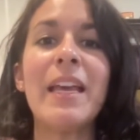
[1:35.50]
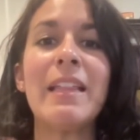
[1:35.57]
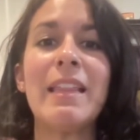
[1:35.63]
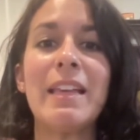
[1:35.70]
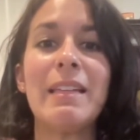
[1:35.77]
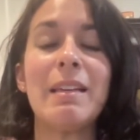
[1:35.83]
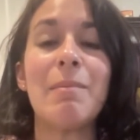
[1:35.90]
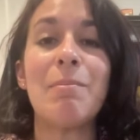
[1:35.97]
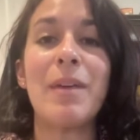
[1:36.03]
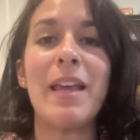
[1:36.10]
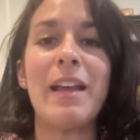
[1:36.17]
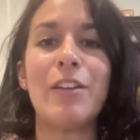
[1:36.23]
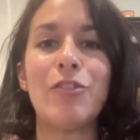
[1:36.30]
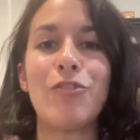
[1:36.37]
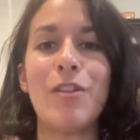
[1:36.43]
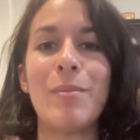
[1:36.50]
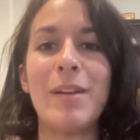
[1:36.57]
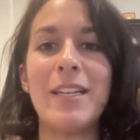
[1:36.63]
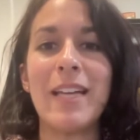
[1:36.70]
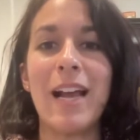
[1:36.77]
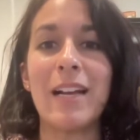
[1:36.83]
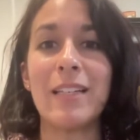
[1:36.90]
This can be extremely
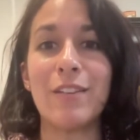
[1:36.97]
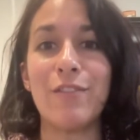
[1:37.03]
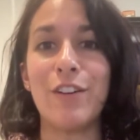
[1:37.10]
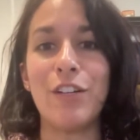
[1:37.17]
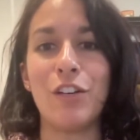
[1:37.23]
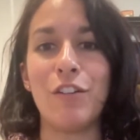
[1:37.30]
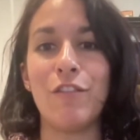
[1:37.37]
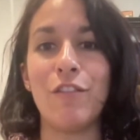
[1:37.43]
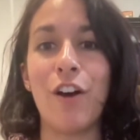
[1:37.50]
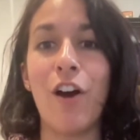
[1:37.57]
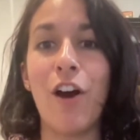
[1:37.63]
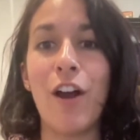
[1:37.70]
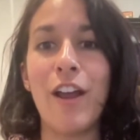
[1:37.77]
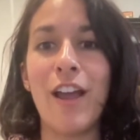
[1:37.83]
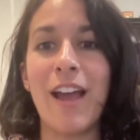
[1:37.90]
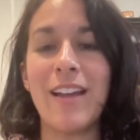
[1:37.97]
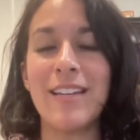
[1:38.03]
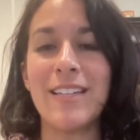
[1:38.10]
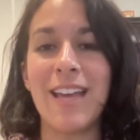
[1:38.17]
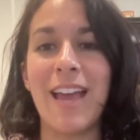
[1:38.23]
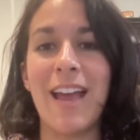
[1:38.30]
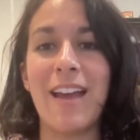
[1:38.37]
tax efficient for higher and
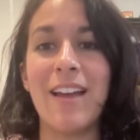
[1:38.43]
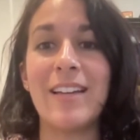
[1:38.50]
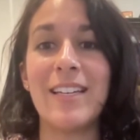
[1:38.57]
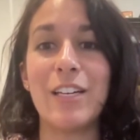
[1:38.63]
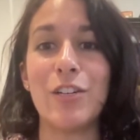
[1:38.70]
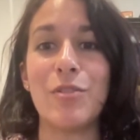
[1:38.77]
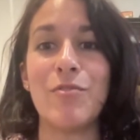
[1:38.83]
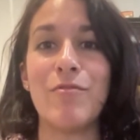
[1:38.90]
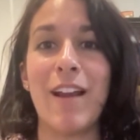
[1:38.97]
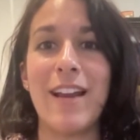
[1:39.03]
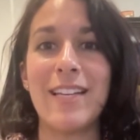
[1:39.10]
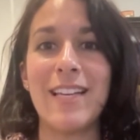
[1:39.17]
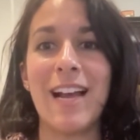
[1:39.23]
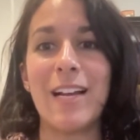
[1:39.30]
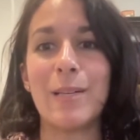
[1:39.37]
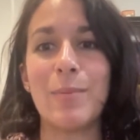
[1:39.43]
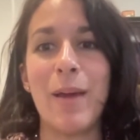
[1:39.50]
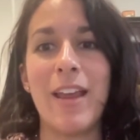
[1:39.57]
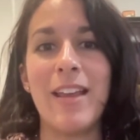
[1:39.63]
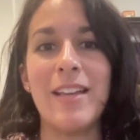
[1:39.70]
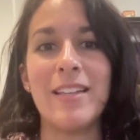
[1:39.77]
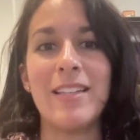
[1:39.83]
additional rate
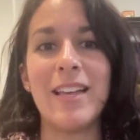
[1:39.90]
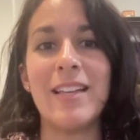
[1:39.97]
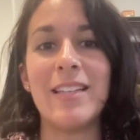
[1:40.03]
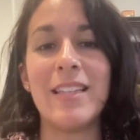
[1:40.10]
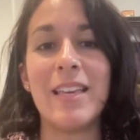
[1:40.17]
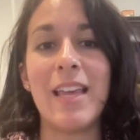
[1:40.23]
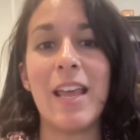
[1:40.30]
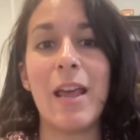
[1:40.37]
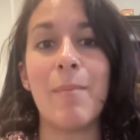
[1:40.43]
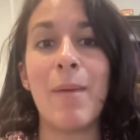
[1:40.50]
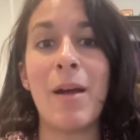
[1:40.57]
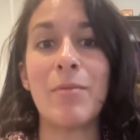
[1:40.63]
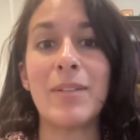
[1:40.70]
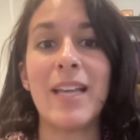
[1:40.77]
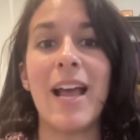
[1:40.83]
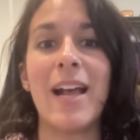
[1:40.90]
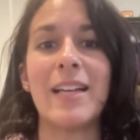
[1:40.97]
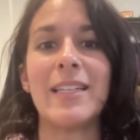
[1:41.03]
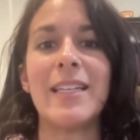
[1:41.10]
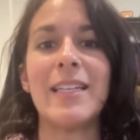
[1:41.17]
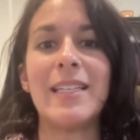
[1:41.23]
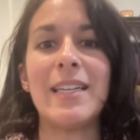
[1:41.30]
taxpayers, as the amount
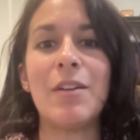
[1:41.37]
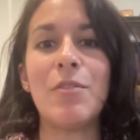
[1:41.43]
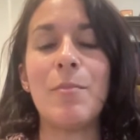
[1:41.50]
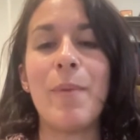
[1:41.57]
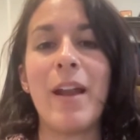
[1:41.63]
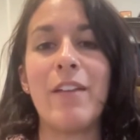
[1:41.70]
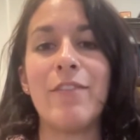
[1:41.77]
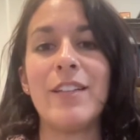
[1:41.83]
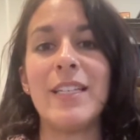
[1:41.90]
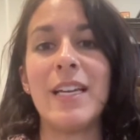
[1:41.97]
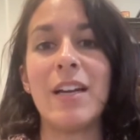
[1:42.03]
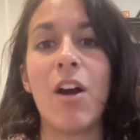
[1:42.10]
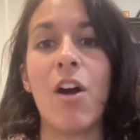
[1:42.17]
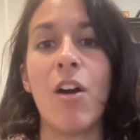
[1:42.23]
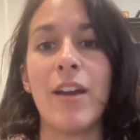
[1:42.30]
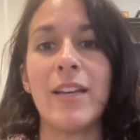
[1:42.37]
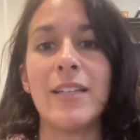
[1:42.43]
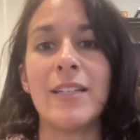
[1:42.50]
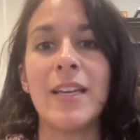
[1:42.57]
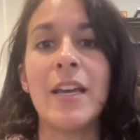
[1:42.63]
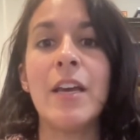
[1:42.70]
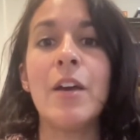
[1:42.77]
taxed is still the benefit in kind,
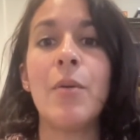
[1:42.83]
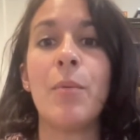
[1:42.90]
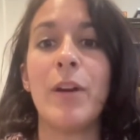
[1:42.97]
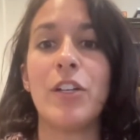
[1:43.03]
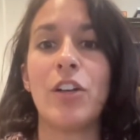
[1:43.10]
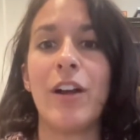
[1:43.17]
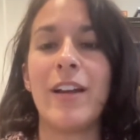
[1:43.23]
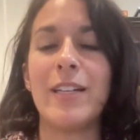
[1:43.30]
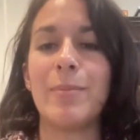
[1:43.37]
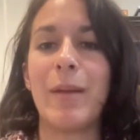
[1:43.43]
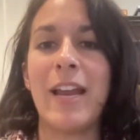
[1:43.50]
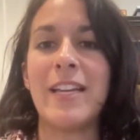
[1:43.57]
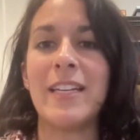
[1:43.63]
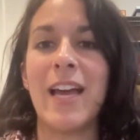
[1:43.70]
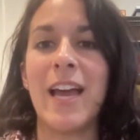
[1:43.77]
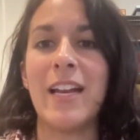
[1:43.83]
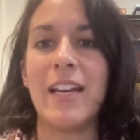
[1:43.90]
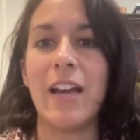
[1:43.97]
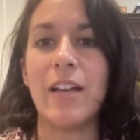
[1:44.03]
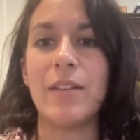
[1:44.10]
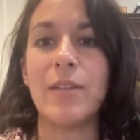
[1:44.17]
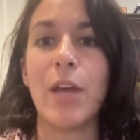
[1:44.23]
which I explained
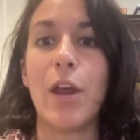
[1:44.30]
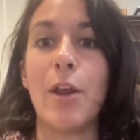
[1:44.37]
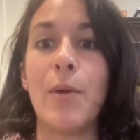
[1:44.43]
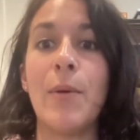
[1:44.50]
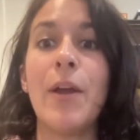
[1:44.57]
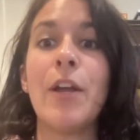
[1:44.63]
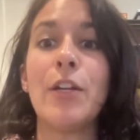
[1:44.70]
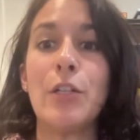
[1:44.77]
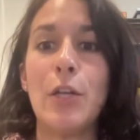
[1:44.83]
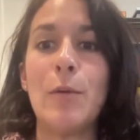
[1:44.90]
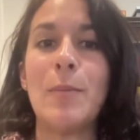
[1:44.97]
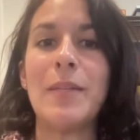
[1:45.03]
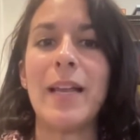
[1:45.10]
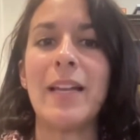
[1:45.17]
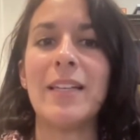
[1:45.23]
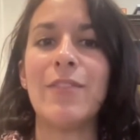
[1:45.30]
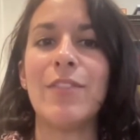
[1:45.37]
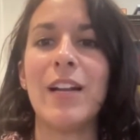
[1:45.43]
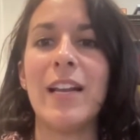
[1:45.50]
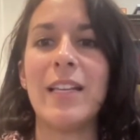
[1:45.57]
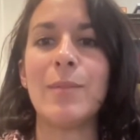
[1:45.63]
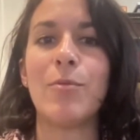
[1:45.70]
earlier, so 2% of the
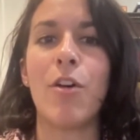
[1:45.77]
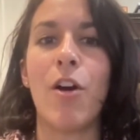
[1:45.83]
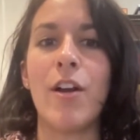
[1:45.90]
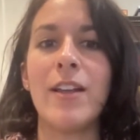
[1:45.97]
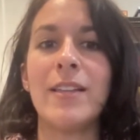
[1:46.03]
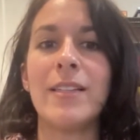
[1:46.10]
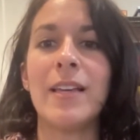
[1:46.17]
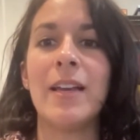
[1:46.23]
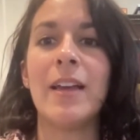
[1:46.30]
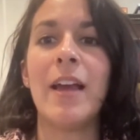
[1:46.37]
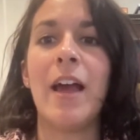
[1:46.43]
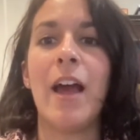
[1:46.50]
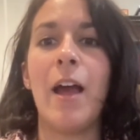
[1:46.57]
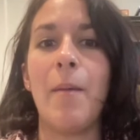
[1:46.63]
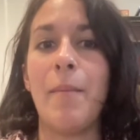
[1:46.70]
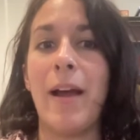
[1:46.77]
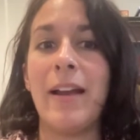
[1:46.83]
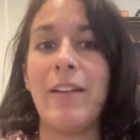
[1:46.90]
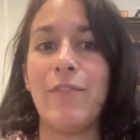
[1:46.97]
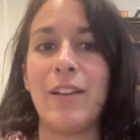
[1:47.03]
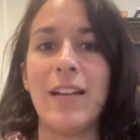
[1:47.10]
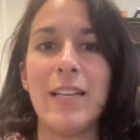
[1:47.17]
list price. And
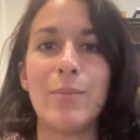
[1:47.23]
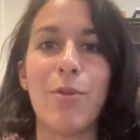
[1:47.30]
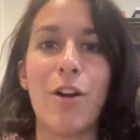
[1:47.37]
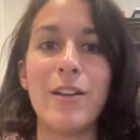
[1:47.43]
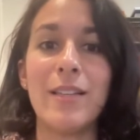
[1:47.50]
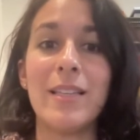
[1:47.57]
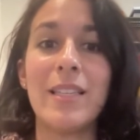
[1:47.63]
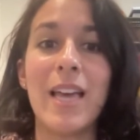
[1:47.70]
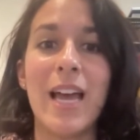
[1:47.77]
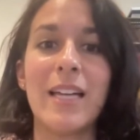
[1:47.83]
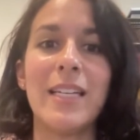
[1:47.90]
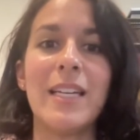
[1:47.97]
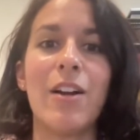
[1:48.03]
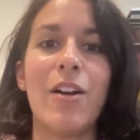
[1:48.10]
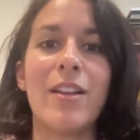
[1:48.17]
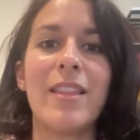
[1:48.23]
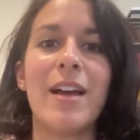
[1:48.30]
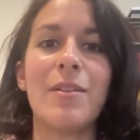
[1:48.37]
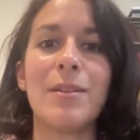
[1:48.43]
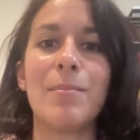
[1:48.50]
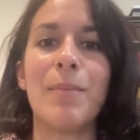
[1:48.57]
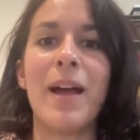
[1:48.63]
if the list price is
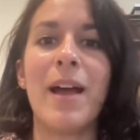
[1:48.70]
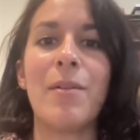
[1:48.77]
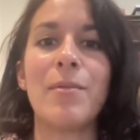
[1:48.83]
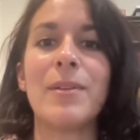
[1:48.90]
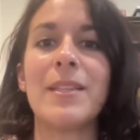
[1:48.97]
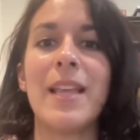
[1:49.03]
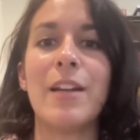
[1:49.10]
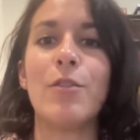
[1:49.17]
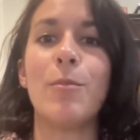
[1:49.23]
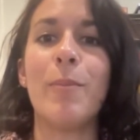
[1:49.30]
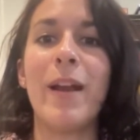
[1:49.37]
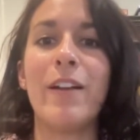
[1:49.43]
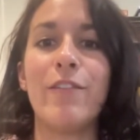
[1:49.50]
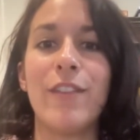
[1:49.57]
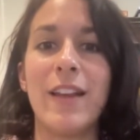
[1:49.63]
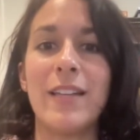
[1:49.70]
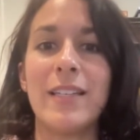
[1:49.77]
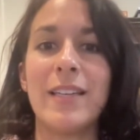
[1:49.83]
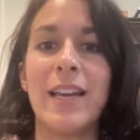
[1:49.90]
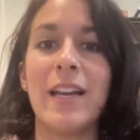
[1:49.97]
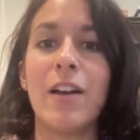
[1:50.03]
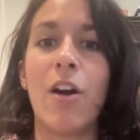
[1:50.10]
£39,000, then your benefit
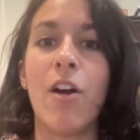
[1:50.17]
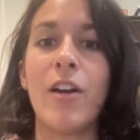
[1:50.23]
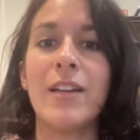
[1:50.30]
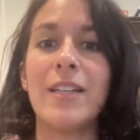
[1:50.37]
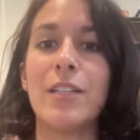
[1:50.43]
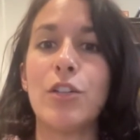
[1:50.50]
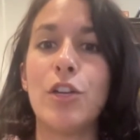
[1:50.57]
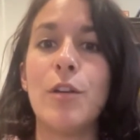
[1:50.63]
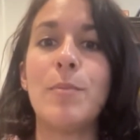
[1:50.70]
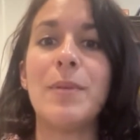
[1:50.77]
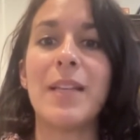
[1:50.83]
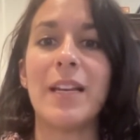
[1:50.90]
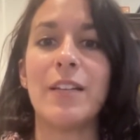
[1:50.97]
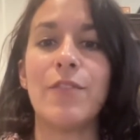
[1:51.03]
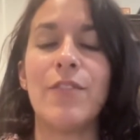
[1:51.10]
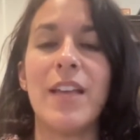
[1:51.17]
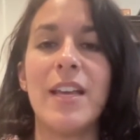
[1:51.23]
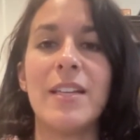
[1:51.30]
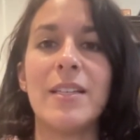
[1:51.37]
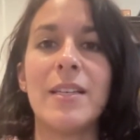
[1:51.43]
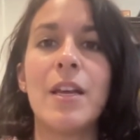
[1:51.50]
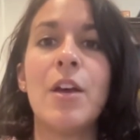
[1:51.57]
in kind is 2% of
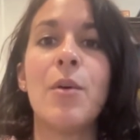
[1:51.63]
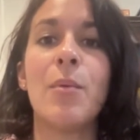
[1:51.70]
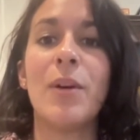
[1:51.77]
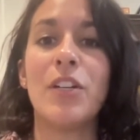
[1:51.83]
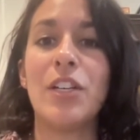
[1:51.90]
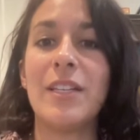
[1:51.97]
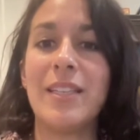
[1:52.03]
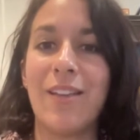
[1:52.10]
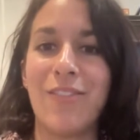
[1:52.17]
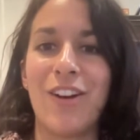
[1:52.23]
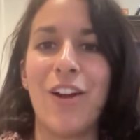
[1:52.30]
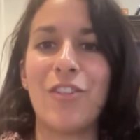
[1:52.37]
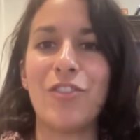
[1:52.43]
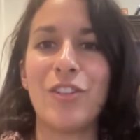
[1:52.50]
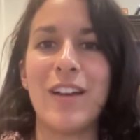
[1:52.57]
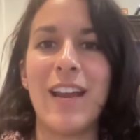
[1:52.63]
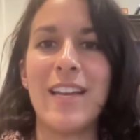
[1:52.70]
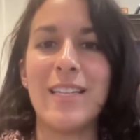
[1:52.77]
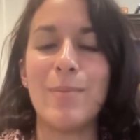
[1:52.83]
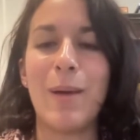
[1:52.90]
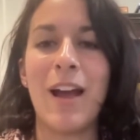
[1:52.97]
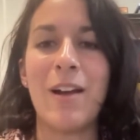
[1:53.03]
this, which is
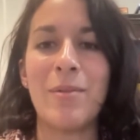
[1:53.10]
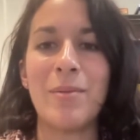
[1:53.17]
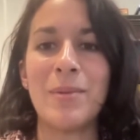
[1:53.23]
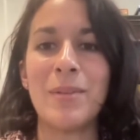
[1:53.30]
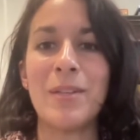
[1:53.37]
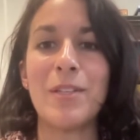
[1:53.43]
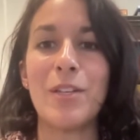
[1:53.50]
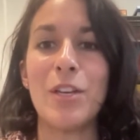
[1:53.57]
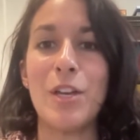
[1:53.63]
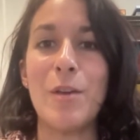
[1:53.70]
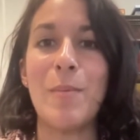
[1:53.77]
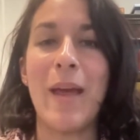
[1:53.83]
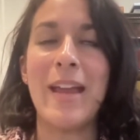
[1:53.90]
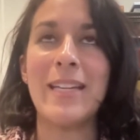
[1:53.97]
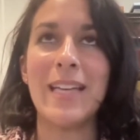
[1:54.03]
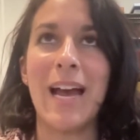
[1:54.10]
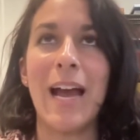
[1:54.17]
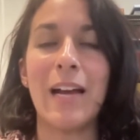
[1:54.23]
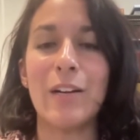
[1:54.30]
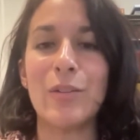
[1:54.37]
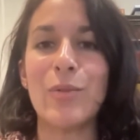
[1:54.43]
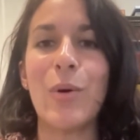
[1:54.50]
£780. So you pay
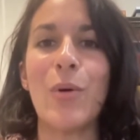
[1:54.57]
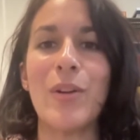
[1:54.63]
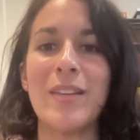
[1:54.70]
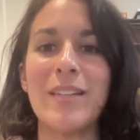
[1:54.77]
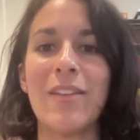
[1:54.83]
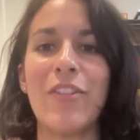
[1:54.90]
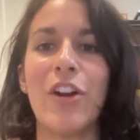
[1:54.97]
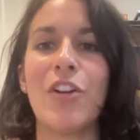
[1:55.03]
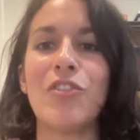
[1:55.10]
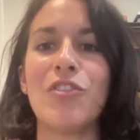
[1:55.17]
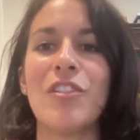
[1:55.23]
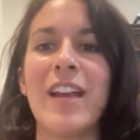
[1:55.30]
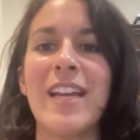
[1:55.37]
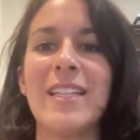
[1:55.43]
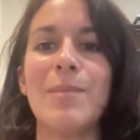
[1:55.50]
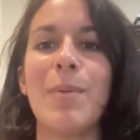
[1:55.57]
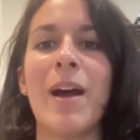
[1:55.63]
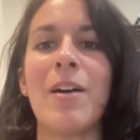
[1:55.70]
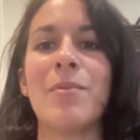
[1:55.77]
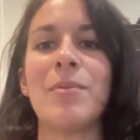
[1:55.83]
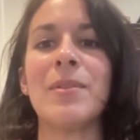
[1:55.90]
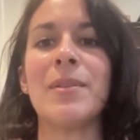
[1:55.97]
tax on the
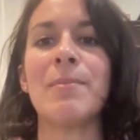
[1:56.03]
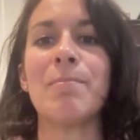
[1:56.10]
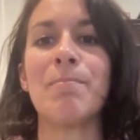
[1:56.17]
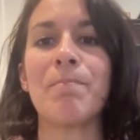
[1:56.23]
£780.